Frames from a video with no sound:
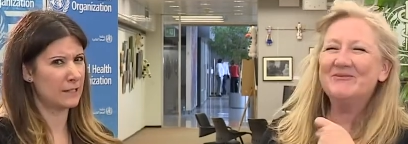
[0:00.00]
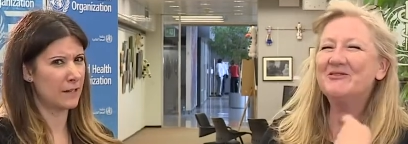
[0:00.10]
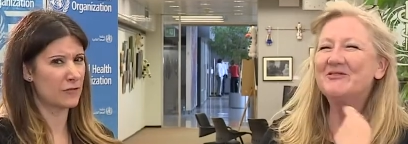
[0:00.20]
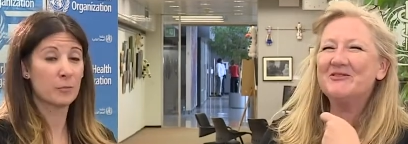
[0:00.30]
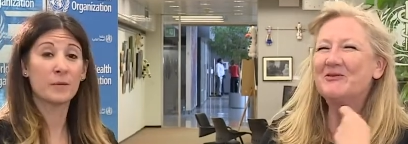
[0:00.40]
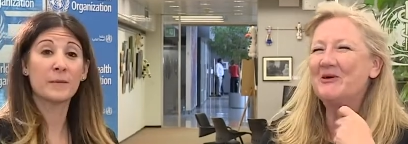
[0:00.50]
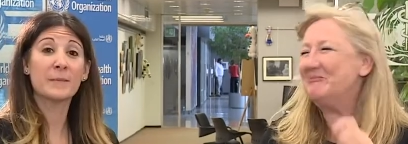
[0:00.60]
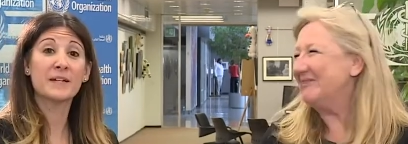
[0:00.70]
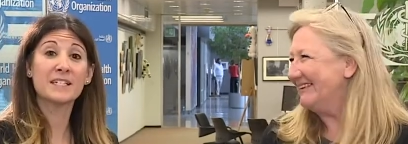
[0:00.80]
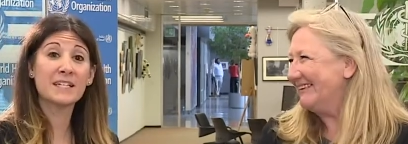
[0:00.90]
Speaker 1: uncomfortable, but,
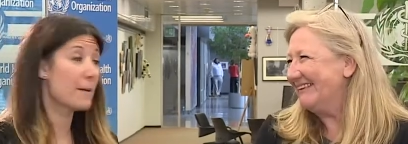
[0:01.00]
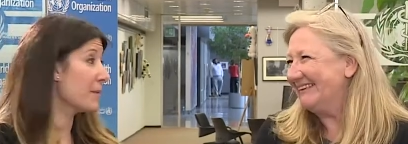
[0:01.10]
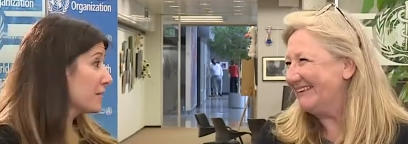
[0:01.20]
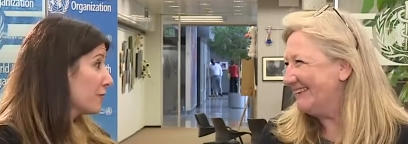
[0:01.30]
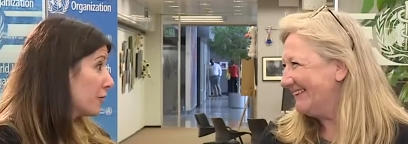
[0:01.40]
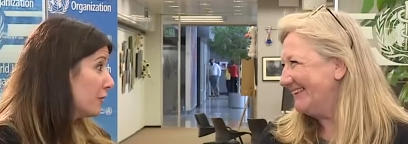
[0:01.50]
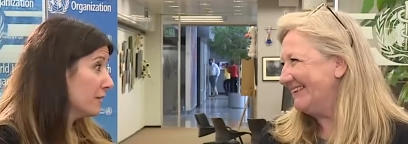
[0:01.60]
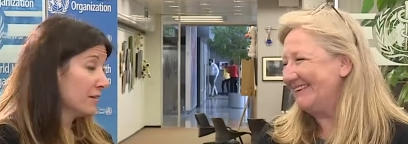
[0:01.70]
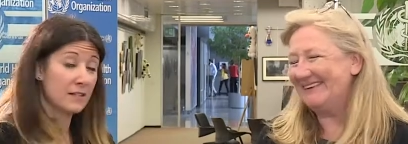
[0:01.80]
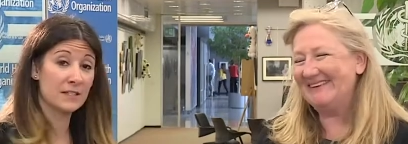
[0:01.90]
but it's not painful.
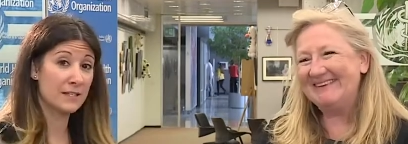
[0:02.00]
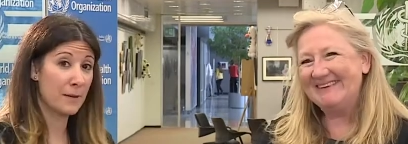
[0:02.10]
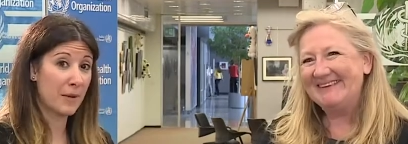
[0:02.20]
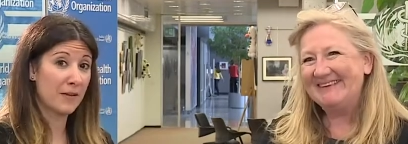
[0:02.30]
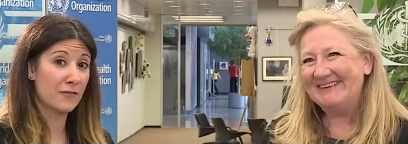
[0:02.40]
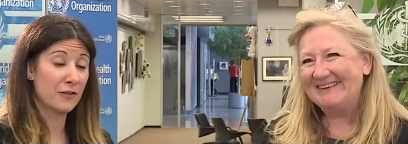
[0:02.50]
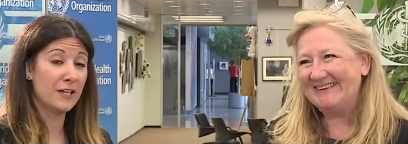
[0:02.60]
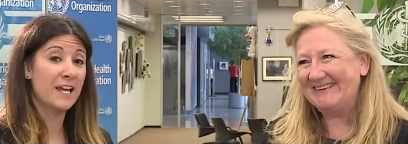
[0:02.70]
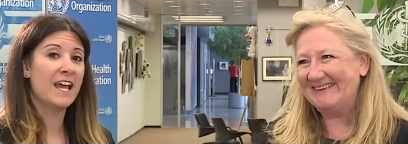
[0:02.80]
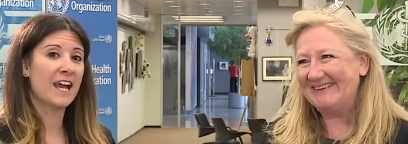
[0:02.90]
It's not painful,
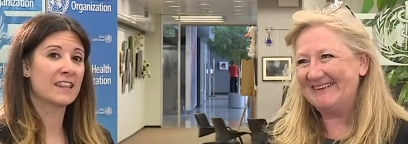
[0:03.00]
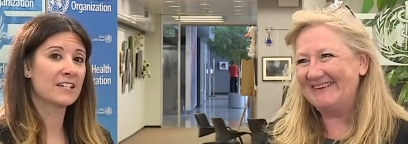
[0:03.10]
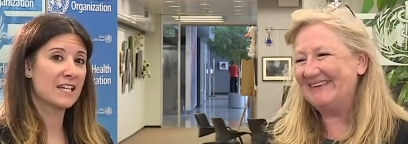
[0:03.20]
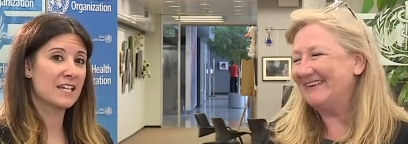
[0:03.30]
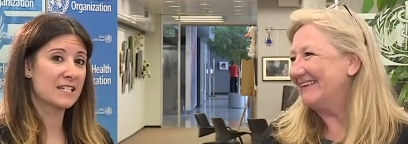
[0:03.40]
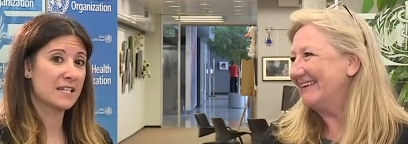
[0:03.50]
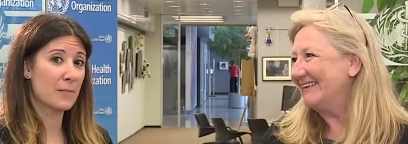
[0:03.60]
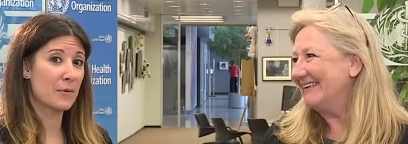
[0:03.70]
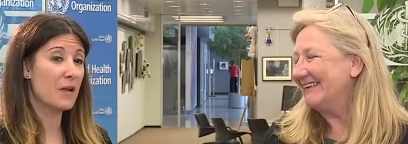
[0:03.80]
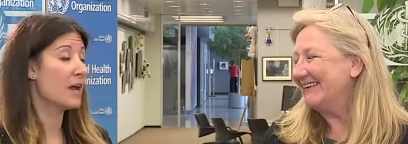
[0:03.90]
and they'll take a
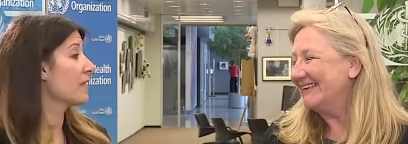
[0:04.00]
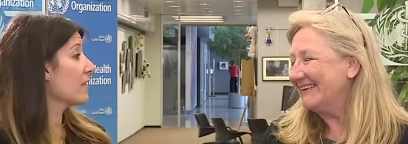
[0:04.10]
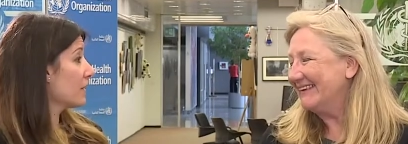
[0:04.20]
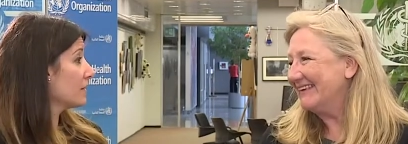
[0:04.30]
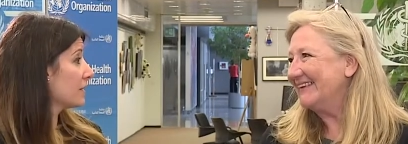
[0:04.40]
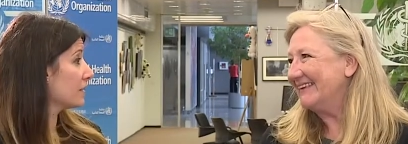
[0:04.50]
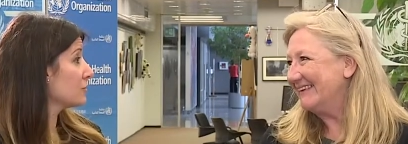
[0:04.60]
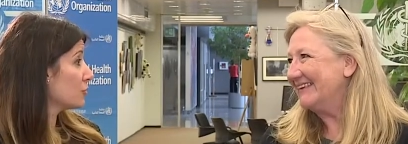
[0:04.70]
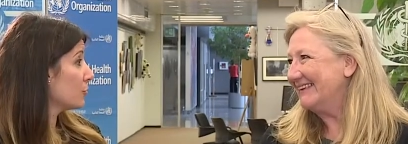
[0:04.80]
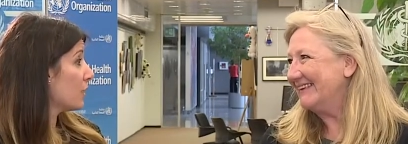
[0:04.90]
sample, and then they'll they'll
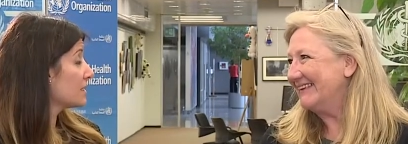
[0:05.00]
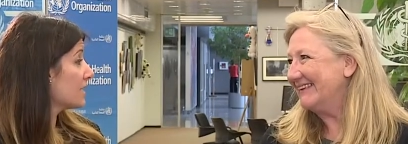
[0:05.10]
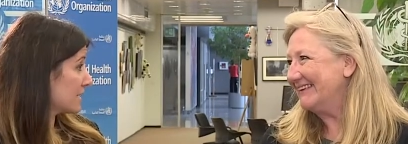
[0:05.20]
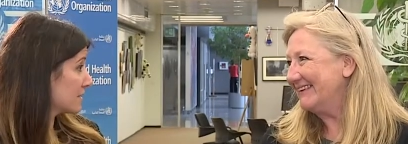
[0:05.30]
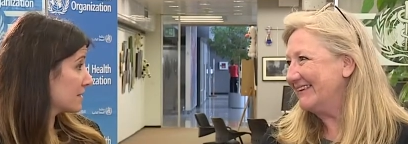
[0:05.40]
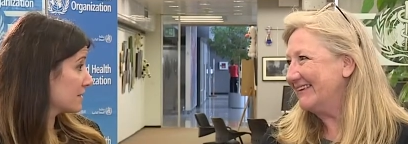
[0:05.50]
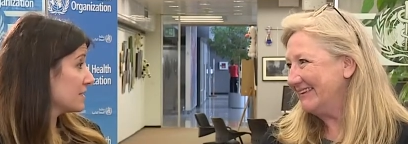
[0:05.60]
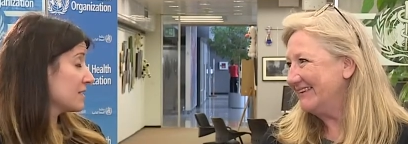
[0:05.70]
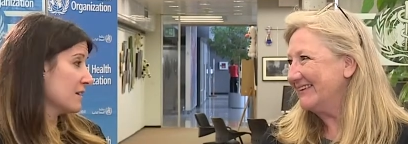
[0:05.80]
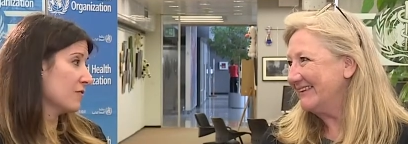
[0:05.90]
do a test to
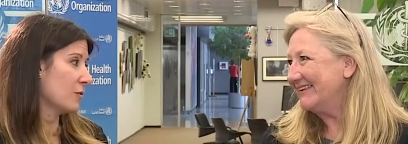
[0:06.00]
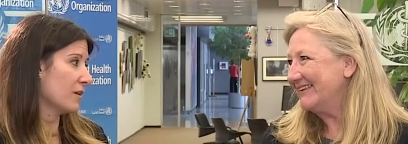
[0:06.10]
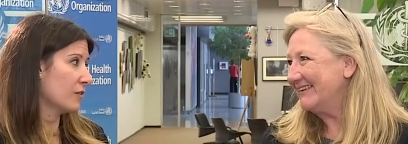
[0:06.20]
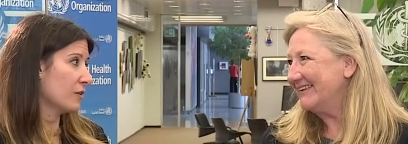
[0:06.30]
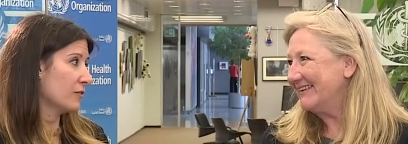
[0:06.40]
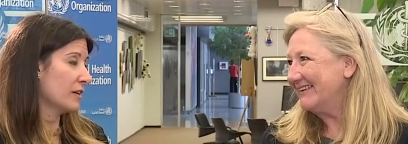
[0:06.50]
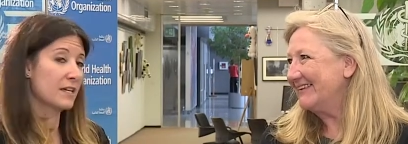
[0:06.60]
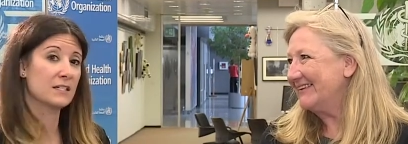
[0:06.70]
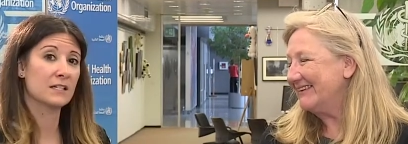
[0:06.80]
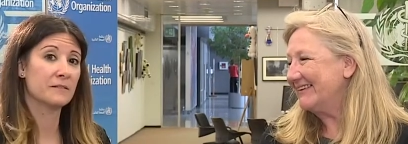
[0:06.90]
Speaker 2: see if you have
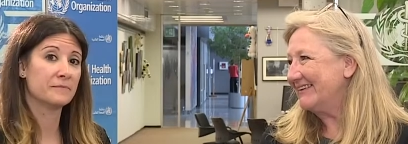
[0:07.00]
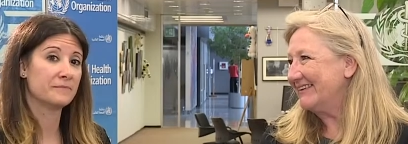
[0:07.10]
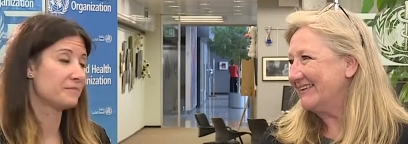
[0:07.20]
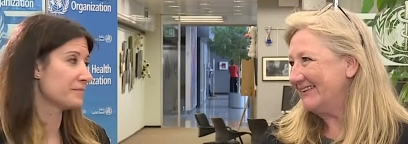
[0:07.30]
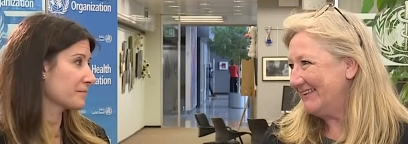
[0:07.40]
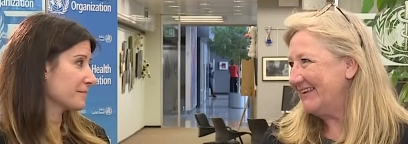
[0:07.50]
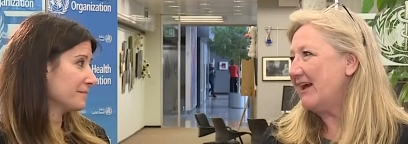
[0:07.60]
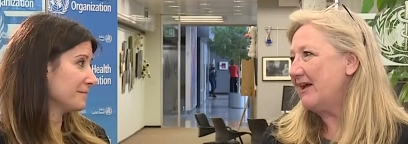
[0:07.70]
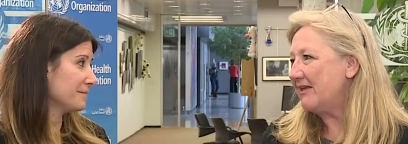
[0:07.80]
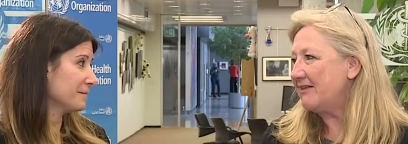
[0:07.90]
COVID-19.
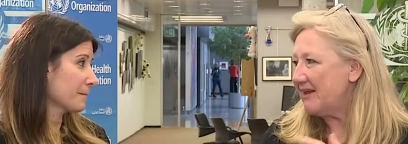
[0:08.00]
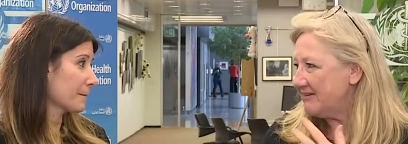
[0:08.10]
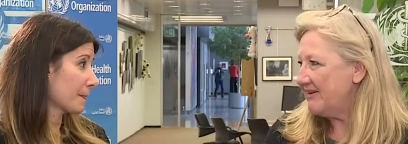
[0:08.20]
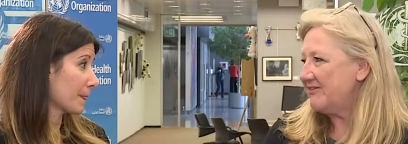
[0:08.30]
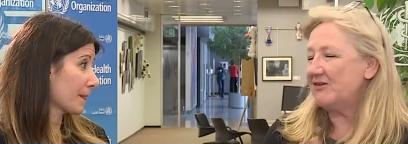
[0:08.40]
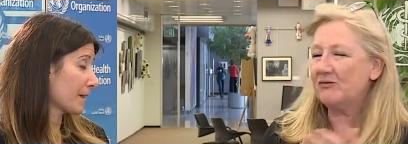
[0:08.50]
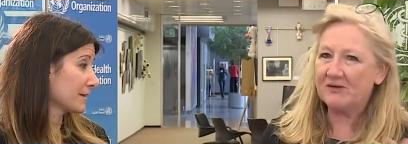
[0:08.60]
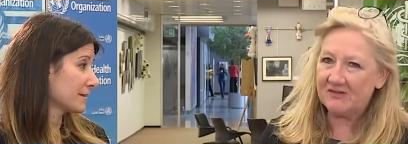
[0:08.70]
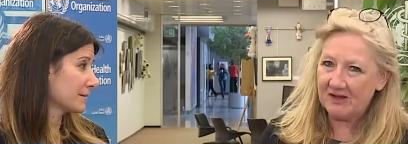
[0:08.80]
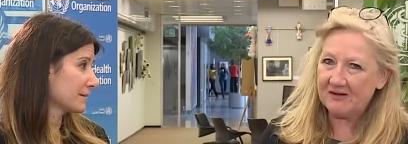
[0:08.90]
And and that test, as we
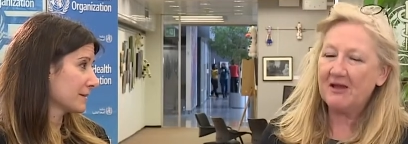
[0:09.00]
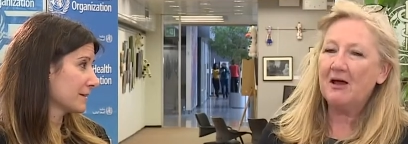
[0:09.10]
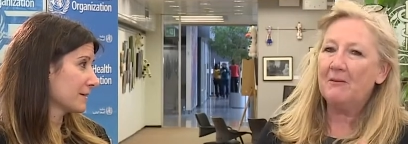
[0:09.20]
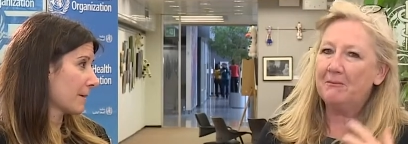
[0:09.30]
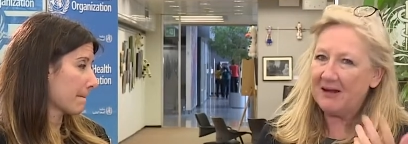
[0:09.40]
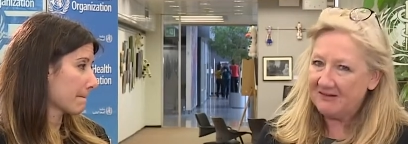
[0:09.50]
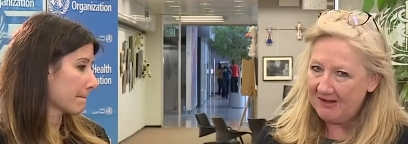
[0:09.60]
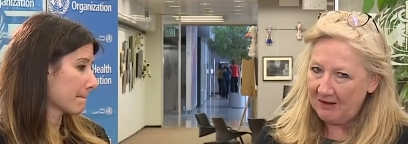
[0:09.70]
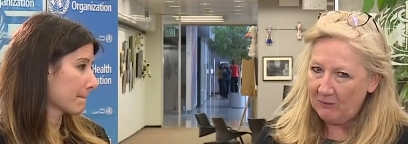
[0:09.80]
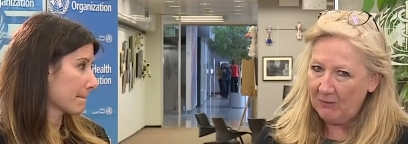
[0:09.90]
said, might
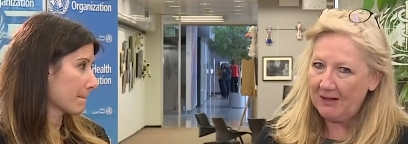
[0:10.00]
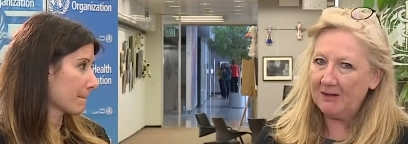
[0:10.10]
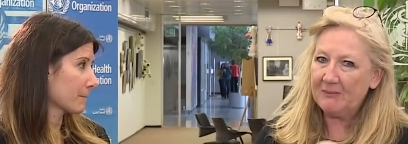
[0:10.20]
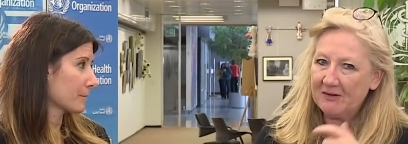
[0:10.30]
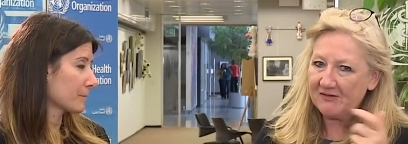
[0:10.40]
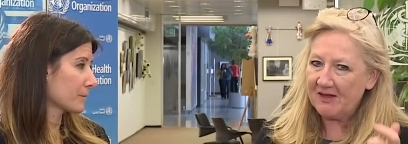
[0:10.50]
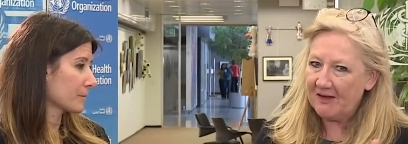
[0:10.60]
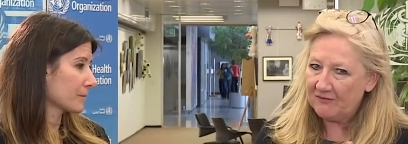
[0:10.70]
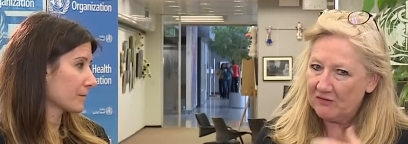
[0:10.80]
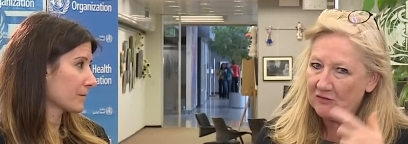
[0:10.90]
take a while because they
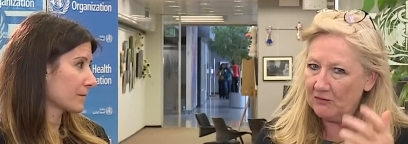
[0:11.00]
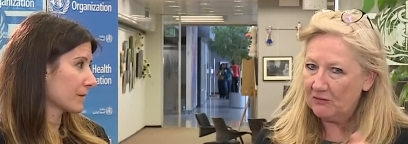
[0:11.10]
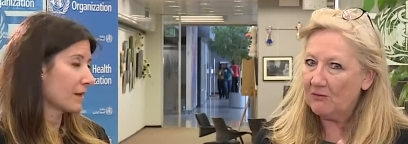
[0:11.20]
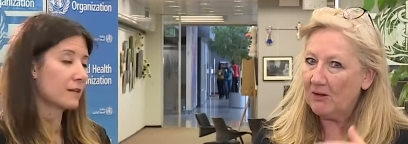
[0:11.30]
have to do